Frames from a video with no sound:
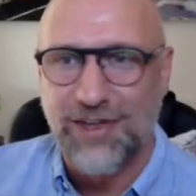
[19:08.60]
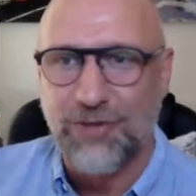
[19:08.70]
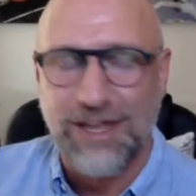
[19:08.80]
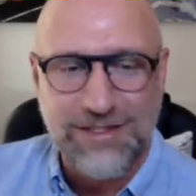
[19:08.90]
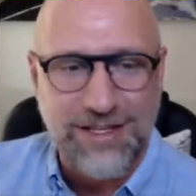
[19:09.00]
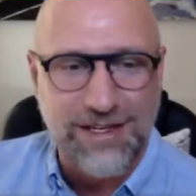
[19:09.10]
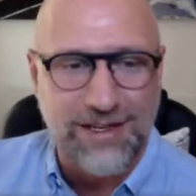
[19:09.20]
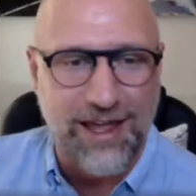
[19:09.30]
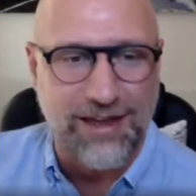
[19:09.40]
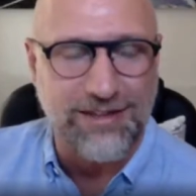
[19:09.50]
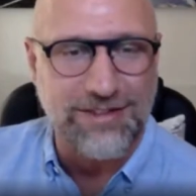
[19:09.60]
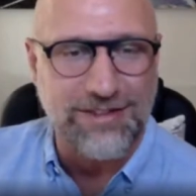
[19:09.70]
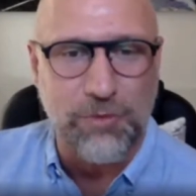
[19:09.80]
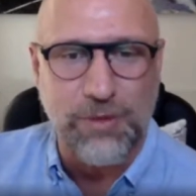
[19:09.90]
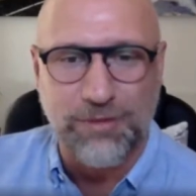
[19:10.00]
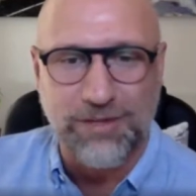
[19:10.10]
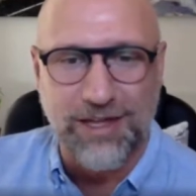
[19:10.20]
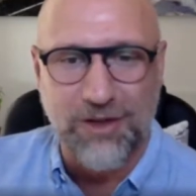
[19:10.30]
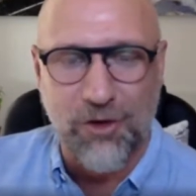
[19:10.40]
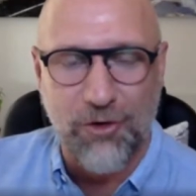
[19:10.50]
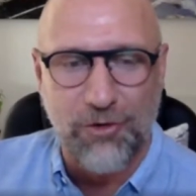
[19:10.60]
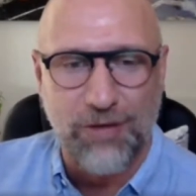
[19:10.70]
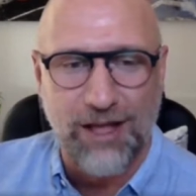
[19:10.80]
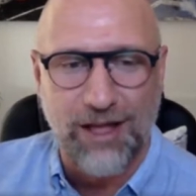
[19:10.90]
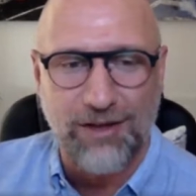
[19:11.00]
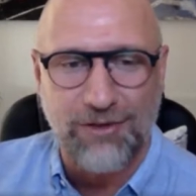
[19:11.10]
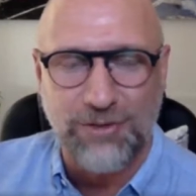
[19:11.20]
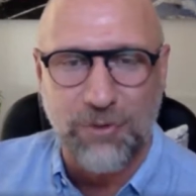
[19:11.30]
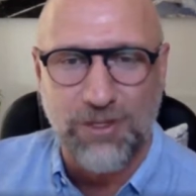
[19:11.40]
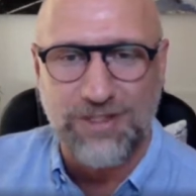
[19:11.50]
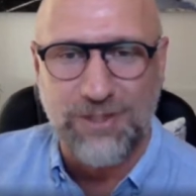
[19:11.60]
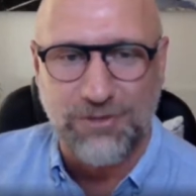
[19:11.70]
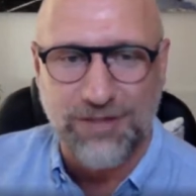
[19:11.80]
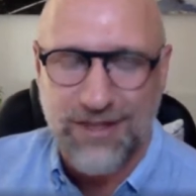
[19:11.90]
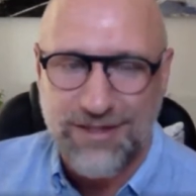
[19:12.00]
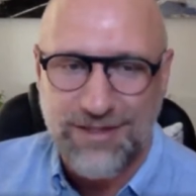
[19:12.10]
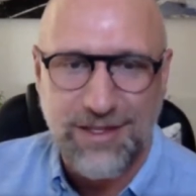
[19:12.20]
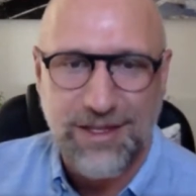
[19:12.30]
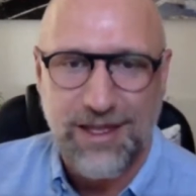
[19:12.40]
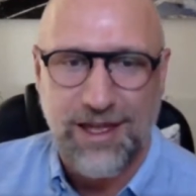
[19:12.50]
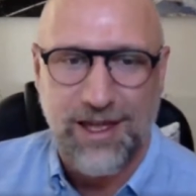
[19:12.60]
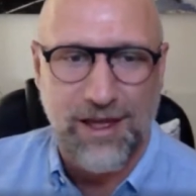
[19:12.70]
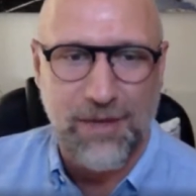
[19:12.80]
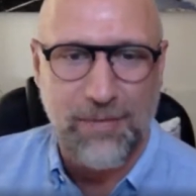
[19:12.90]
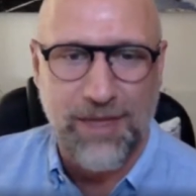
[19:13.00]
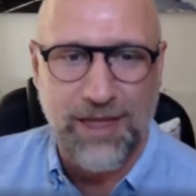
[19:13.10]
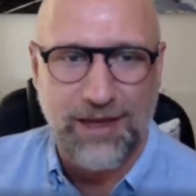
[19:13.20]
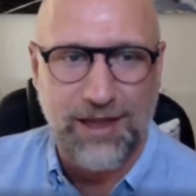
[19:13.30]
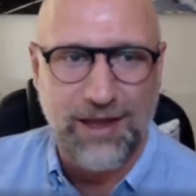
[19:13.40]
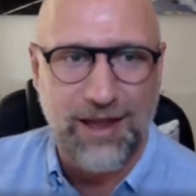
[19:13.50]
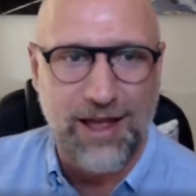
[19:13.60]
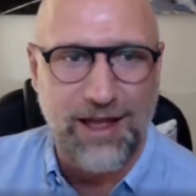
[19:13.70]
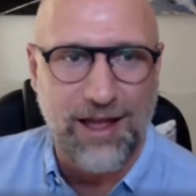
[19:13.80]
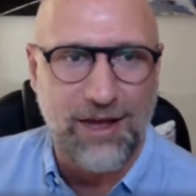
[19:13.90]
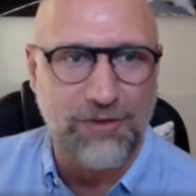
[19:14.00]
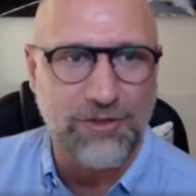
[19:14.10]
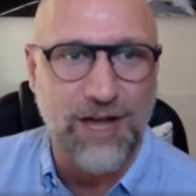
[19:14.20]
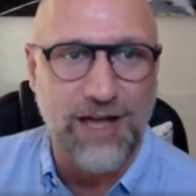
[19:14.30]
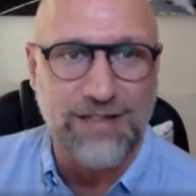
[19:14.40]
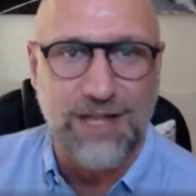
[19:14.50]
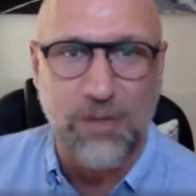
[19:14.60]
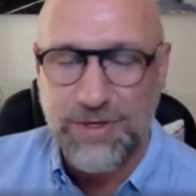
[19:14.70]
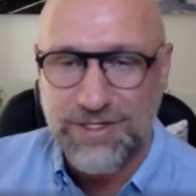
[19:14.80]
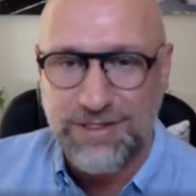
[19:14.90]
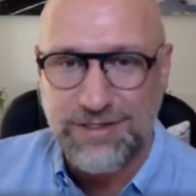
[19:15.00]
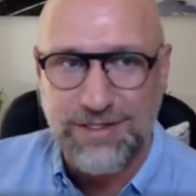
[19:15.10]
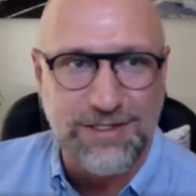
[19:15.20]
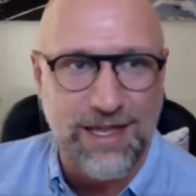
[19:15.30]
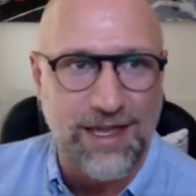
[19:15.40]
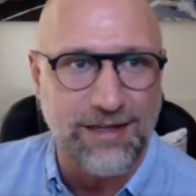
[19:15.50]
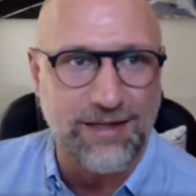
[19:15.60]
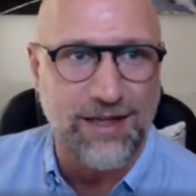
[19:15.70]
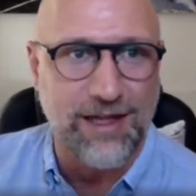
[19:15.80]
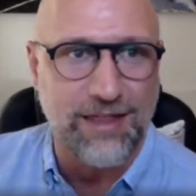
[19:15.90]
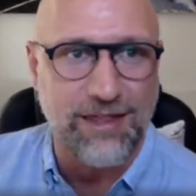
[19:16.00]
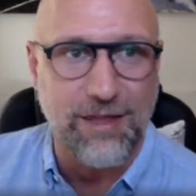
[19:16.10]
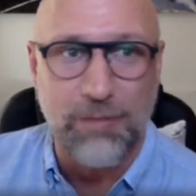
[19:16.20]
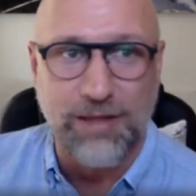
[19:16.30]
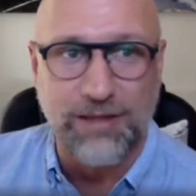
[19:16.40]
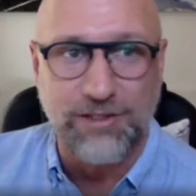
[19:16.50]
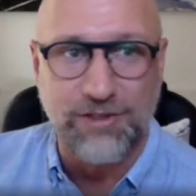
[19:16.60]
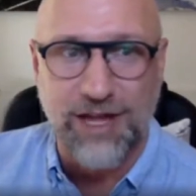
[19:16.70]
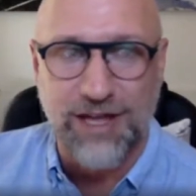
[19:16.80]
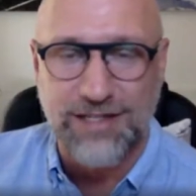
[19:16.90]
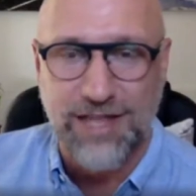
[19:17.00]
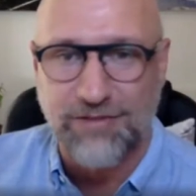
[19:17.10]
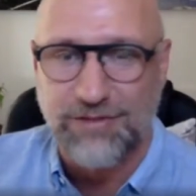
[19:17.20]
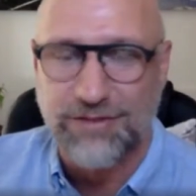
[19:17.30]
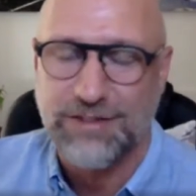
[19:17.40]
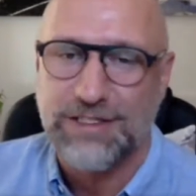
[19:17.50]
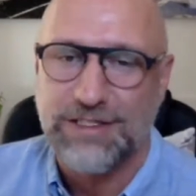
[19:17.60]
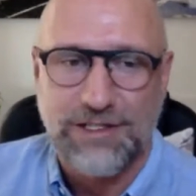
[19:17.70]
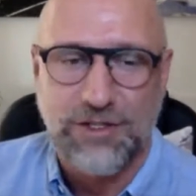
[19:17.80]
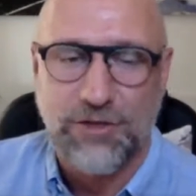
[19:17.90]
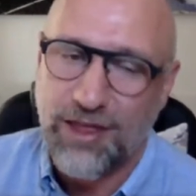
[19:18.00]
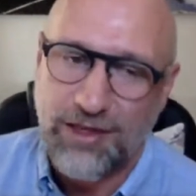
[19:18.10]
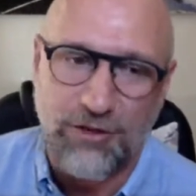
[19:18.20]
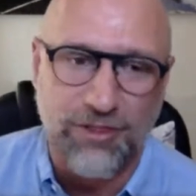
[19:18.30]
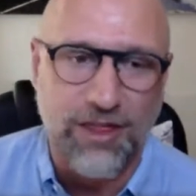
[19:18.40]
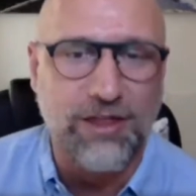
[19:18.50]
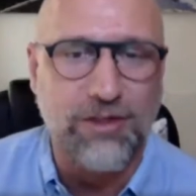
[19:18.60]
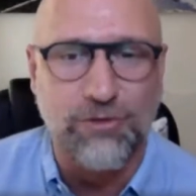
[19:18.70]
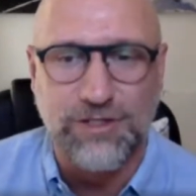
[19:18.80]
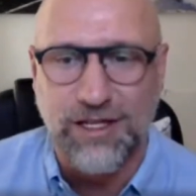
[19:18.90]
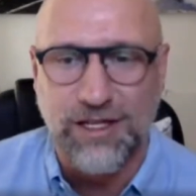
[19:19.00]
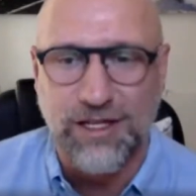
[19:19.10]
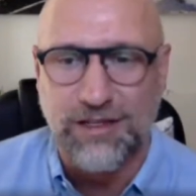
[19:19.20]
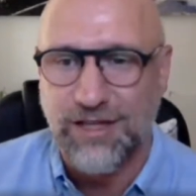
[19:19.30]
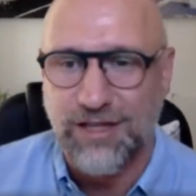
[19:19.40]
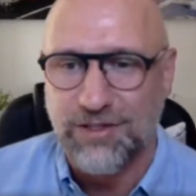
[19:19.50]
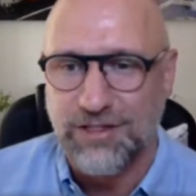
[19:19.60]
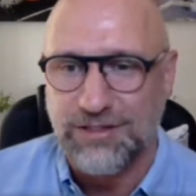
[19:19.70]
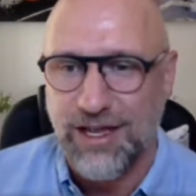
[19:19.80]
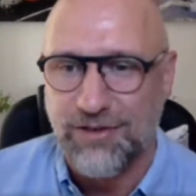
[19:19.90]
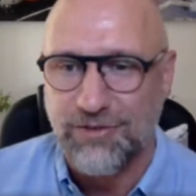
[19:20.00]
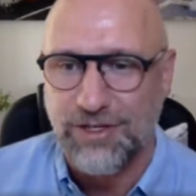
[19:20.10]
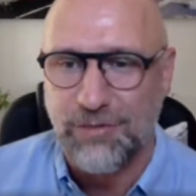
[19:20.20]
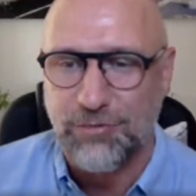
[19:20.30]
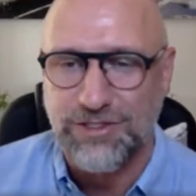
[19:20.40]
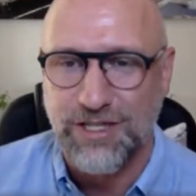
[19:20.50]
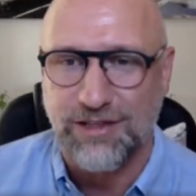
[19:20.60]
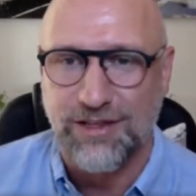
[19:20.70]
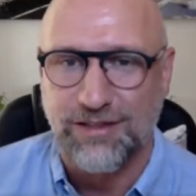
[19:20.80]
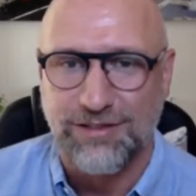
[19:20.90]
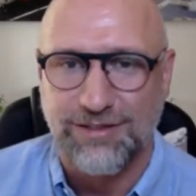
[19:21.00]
LinkedIn, and so people can know also what Salt does, and how you guys help businesses, and the impact that you guys have. So thank you. Thank you for taking the time, Vanessa. I really appreciate that.